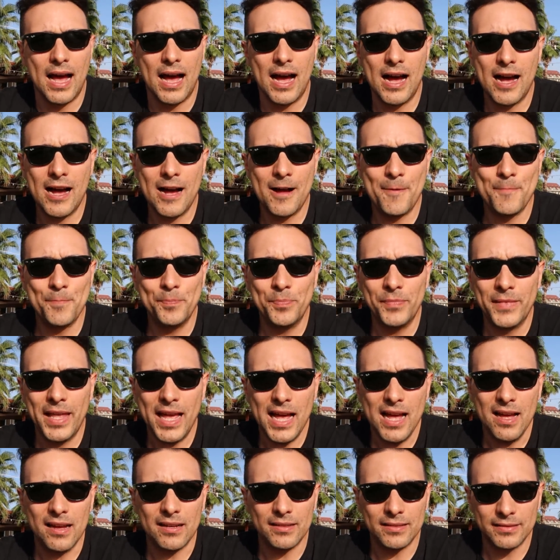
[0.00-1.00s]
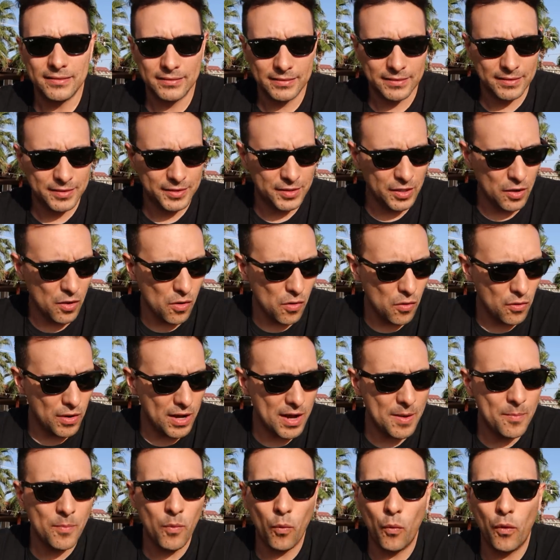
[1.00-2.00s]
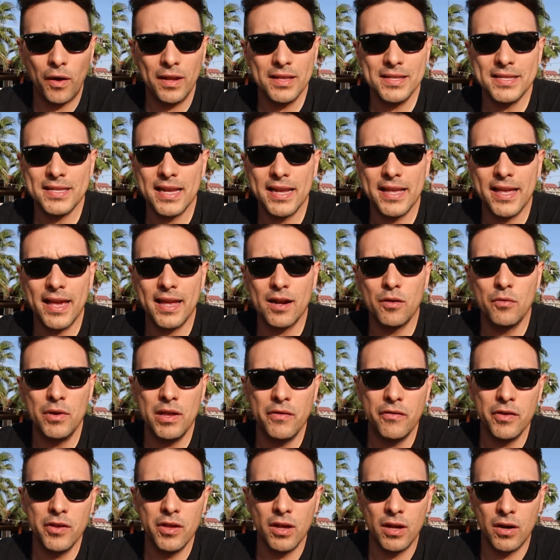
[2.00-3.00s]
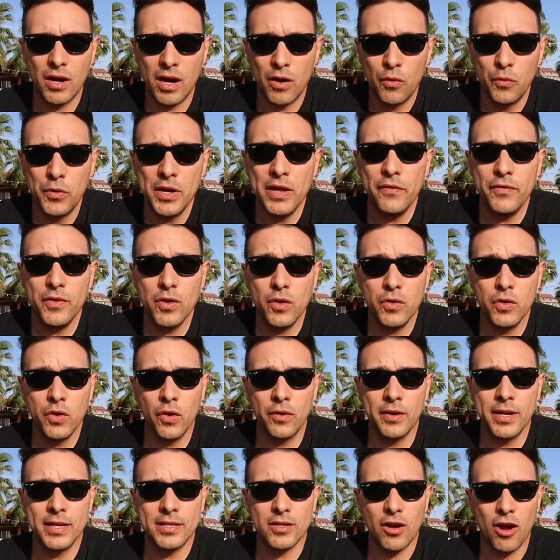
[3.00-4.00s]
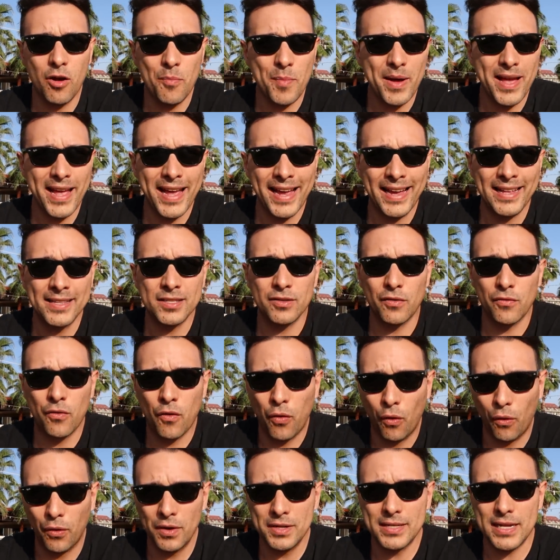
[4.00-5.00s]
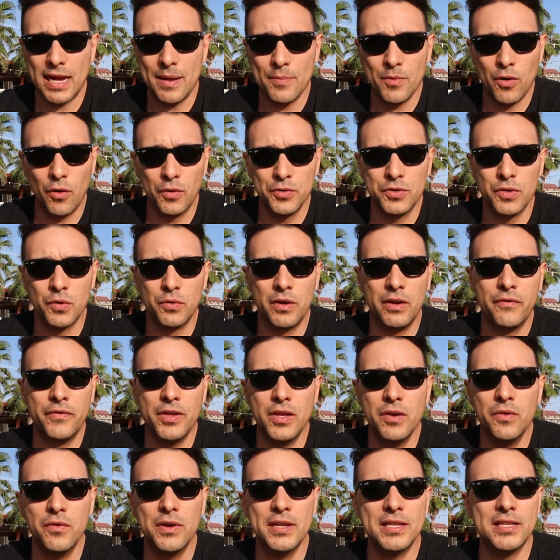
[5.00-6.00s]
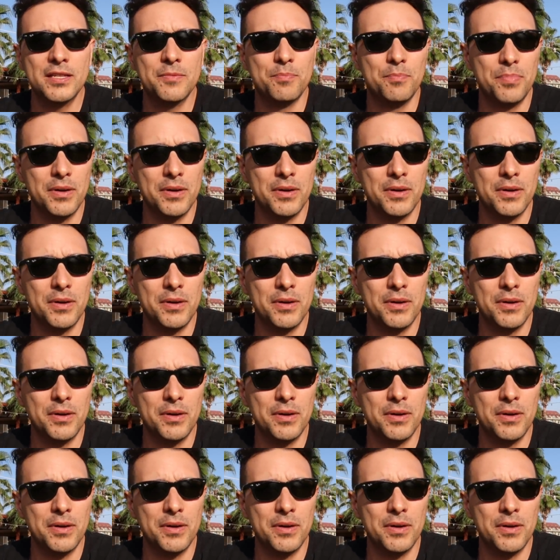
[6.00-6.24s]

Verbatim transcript: um, yeah so um, once I get a review, a review unit on my hands, of course I'm going to review it,